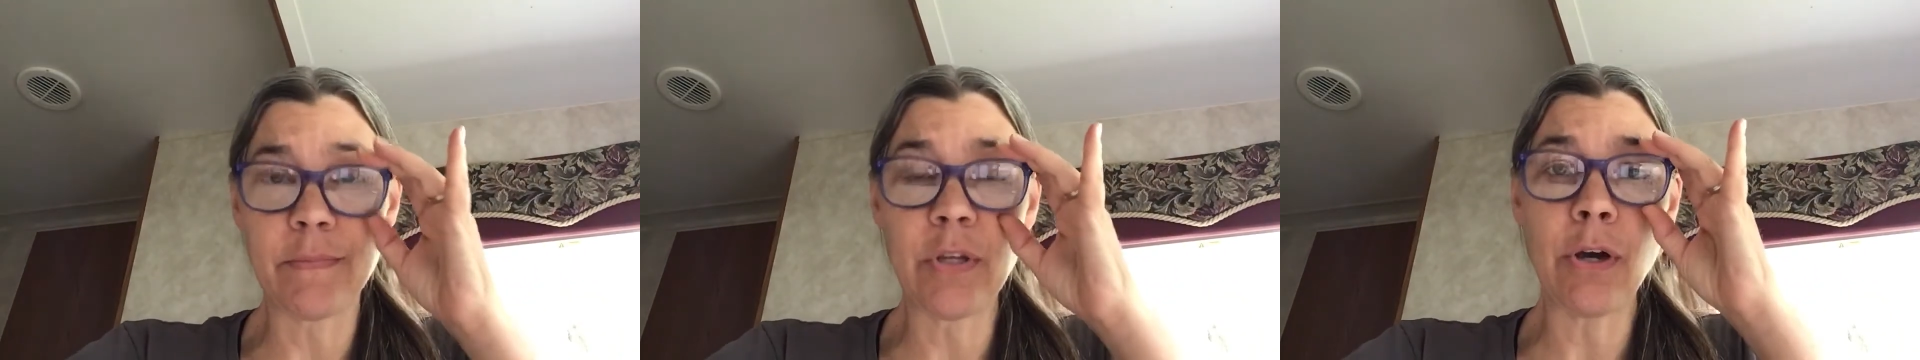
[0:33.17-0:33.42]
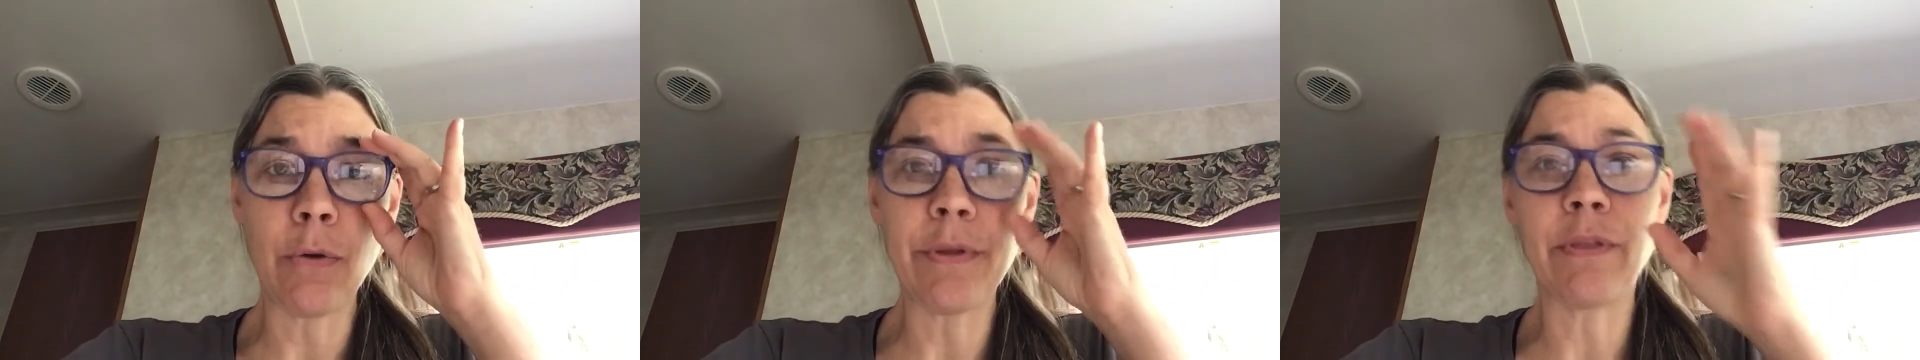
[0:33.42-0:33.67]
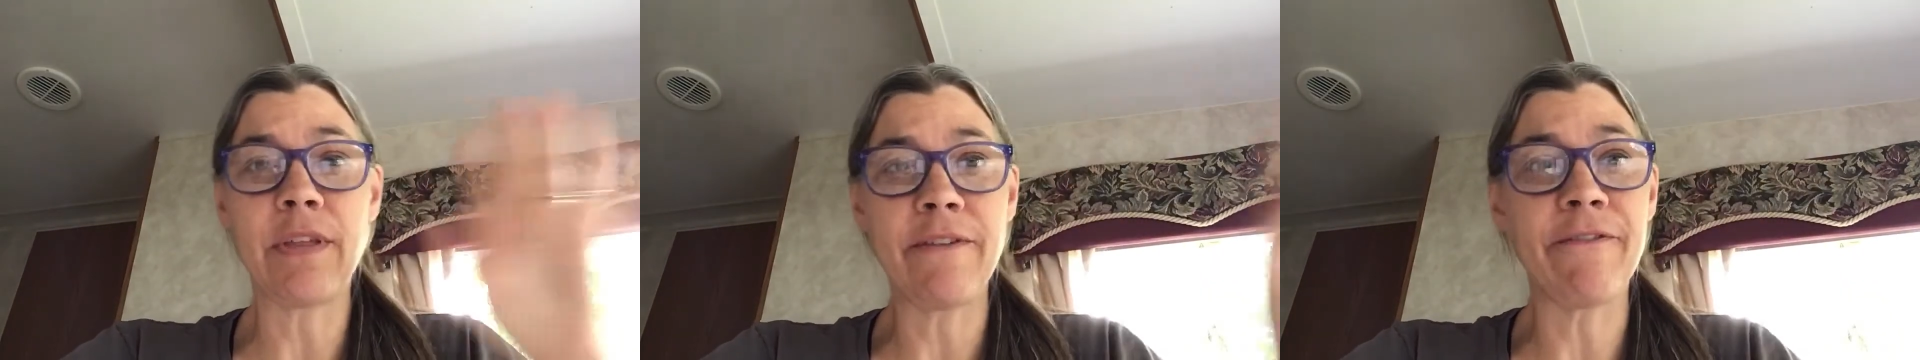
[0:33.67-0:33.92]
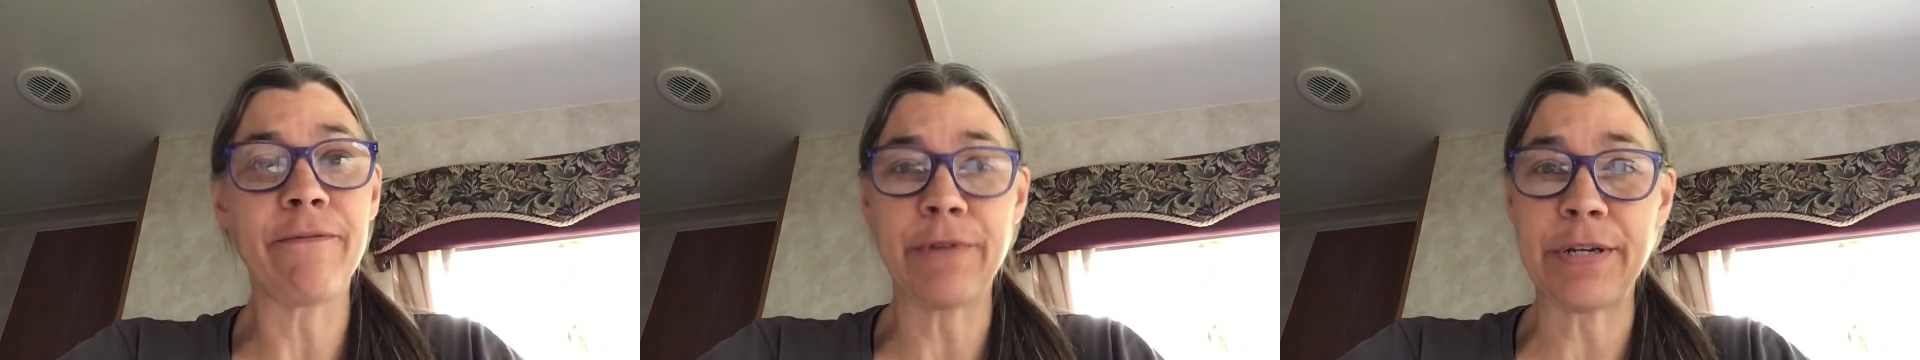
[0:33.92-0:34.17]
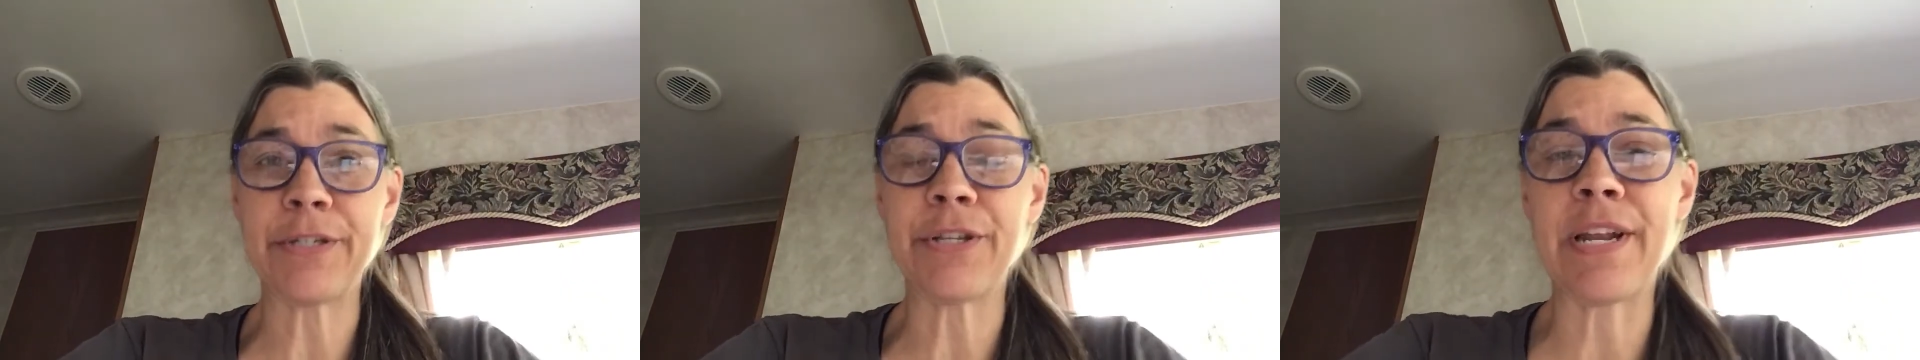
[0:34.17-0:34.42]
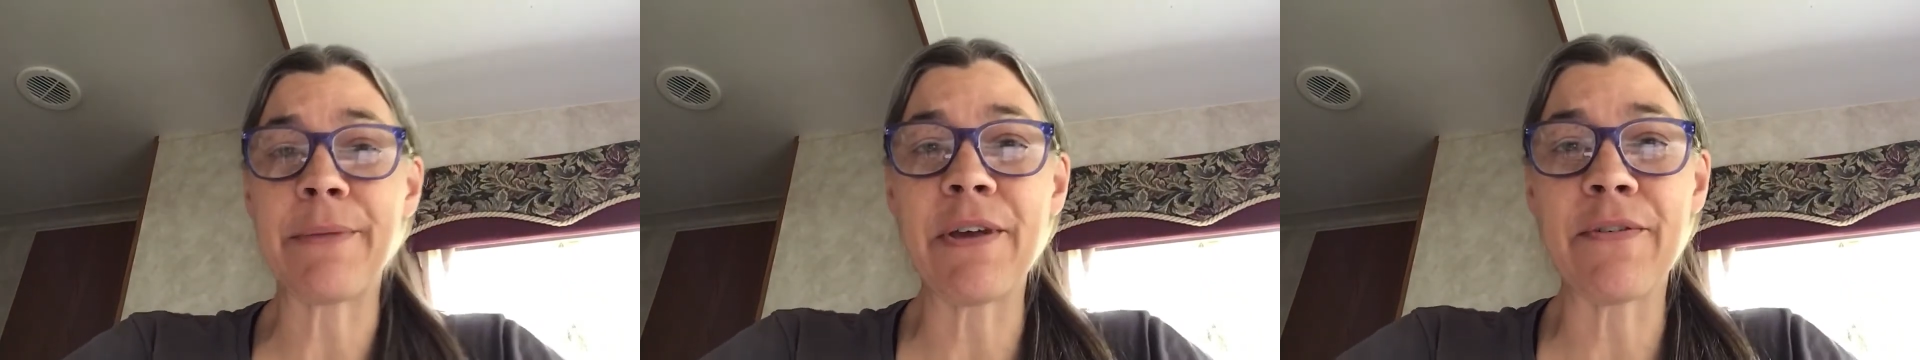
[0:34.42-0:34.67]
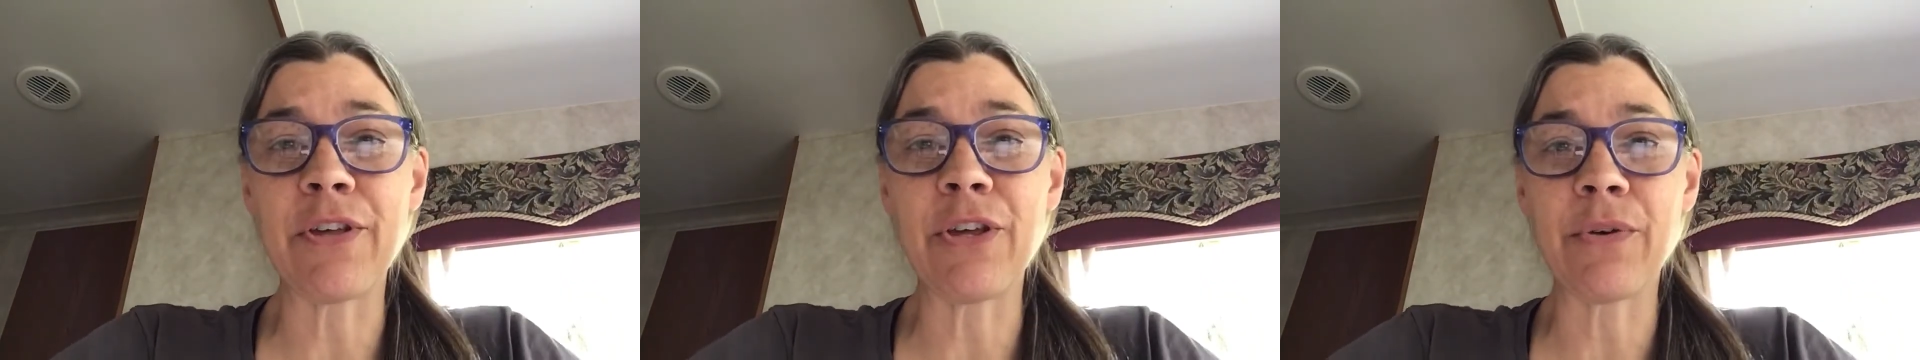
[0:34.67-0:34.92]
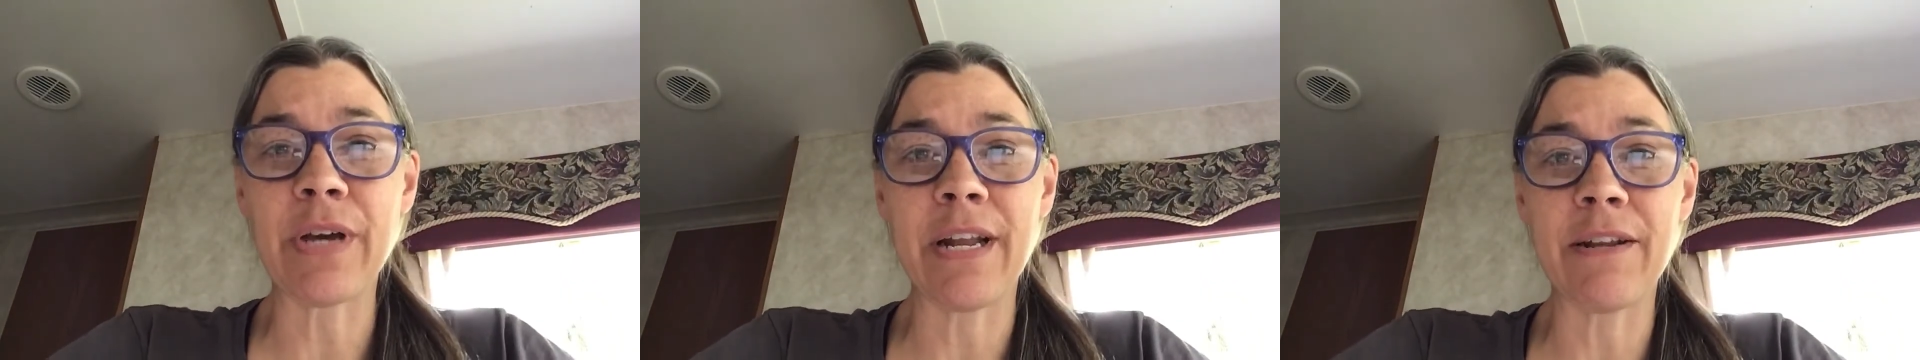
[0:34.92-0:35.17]
go with the information that I'm giving
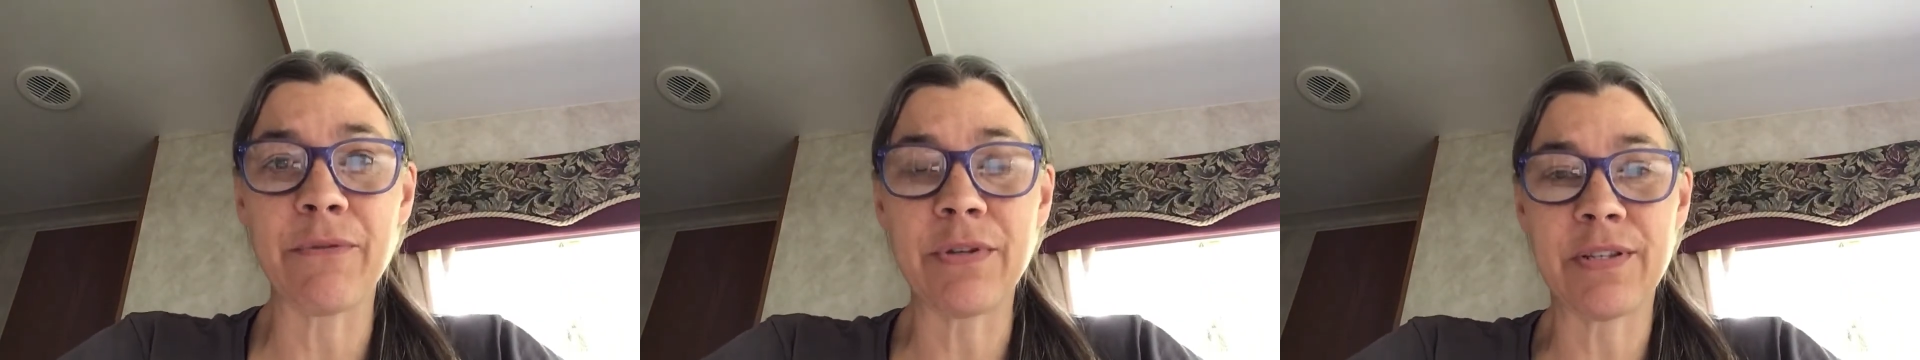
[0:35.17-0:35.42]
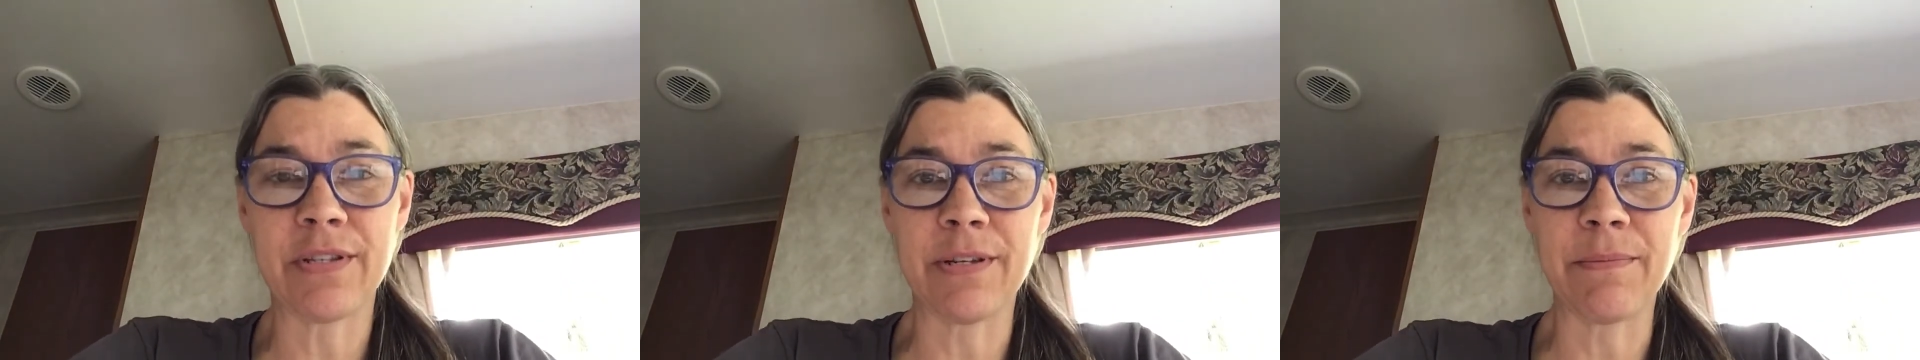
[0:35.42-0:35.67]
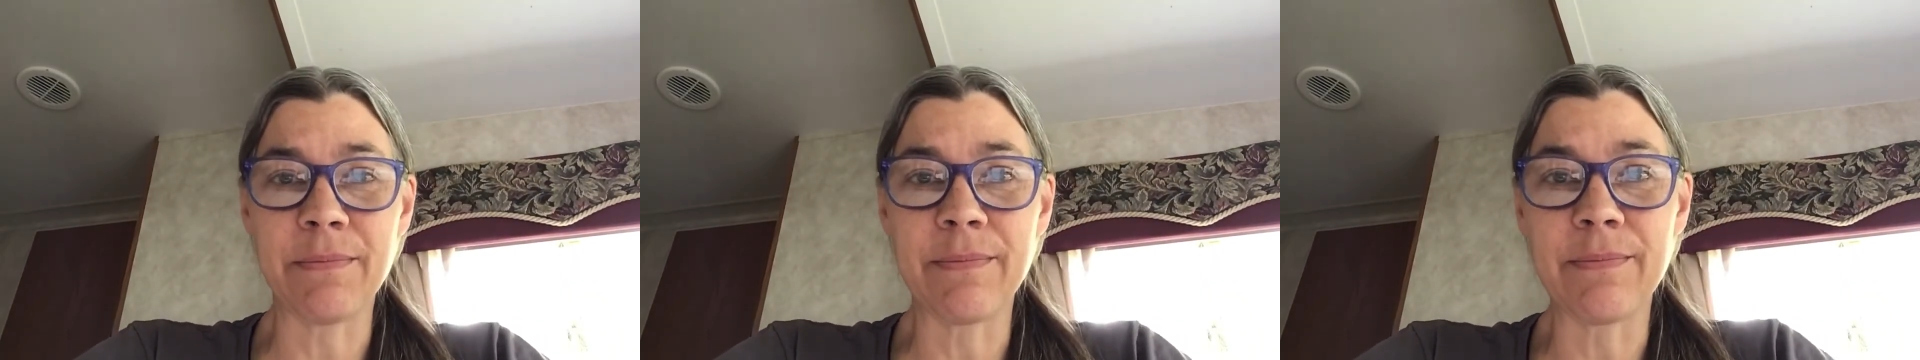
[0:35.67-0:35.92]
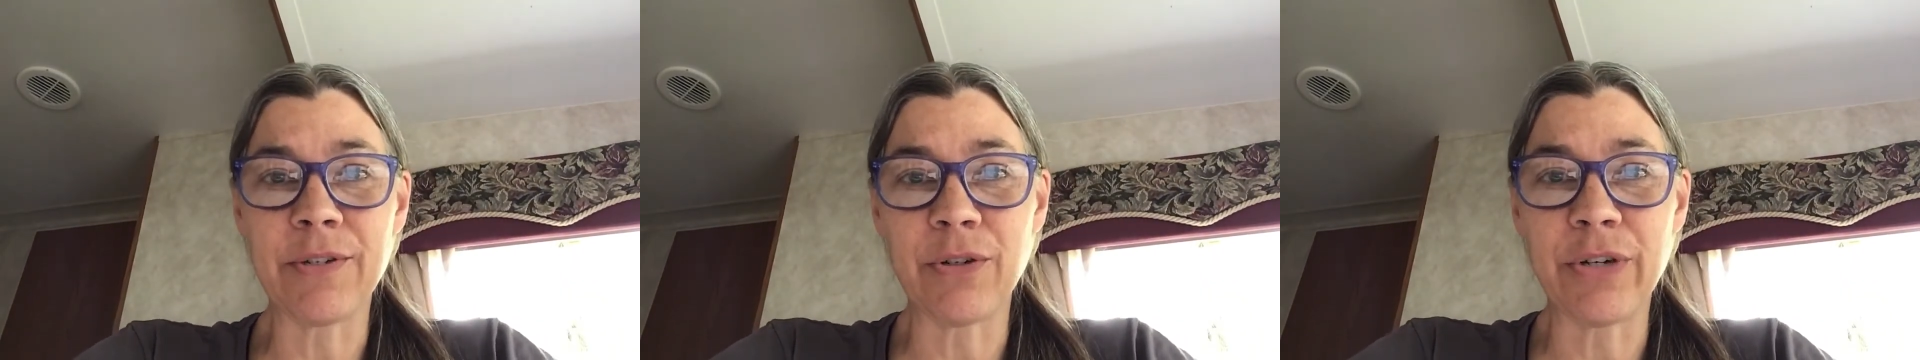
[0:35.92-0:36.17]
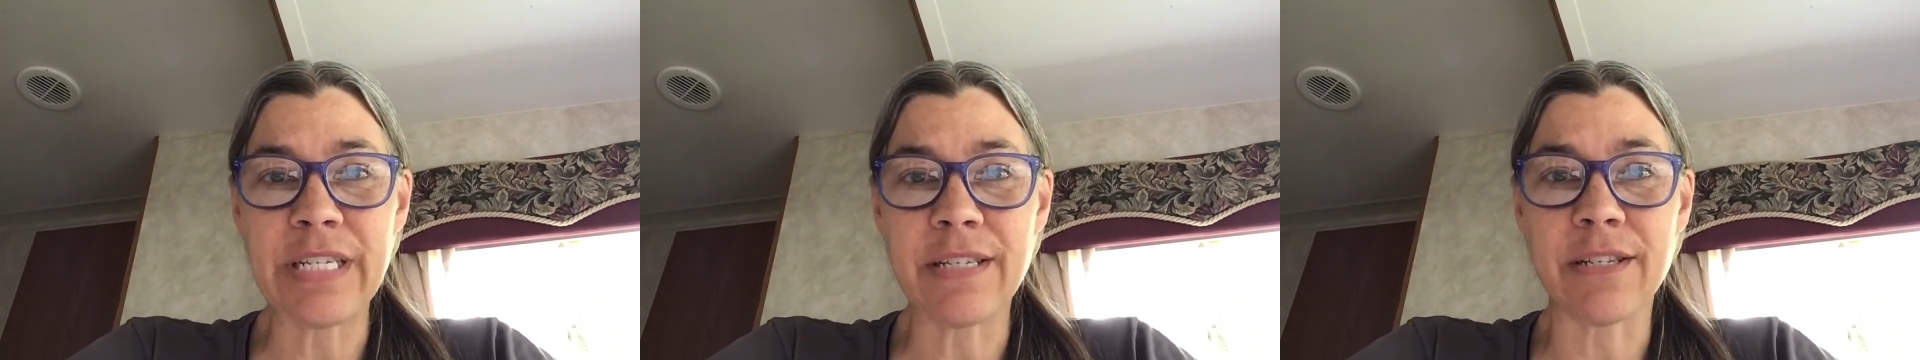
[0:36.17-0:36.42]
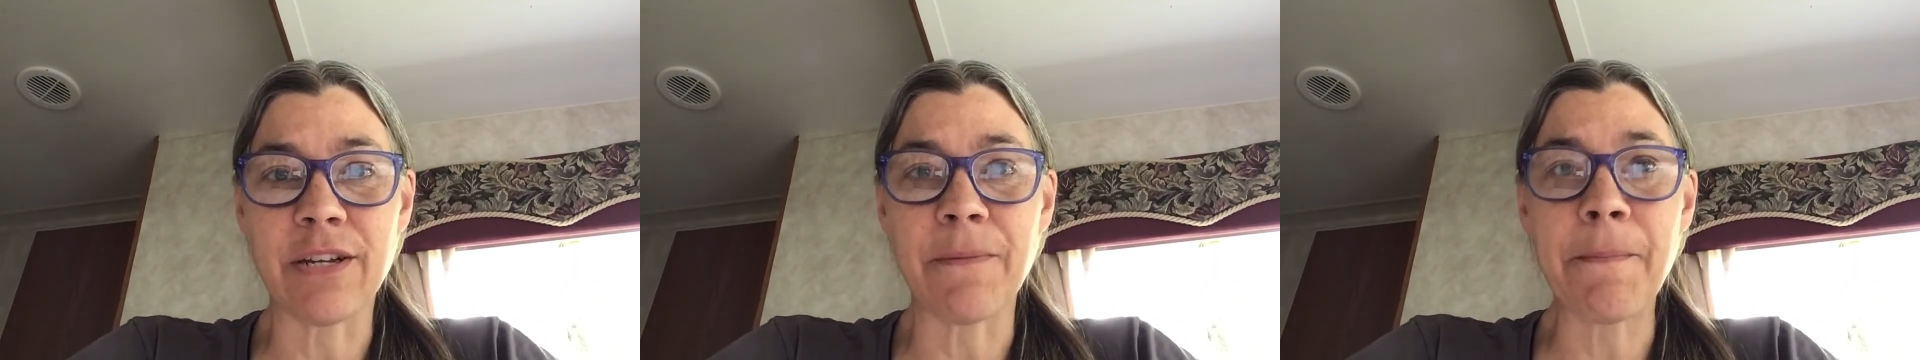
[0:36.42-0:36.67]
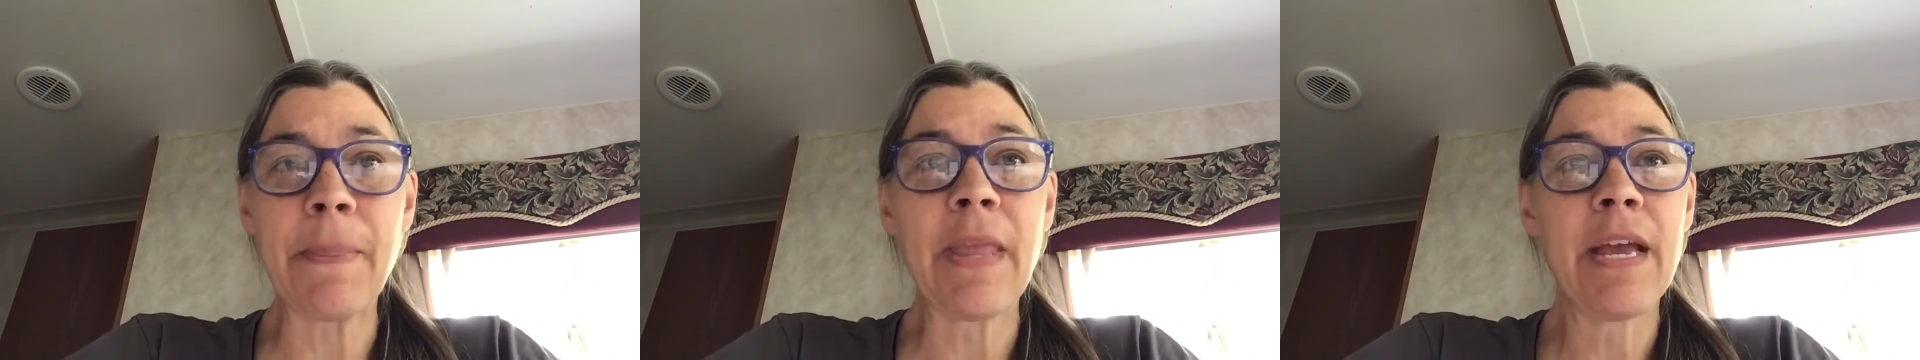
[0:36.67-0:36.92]
you kind of with some, grains of salt.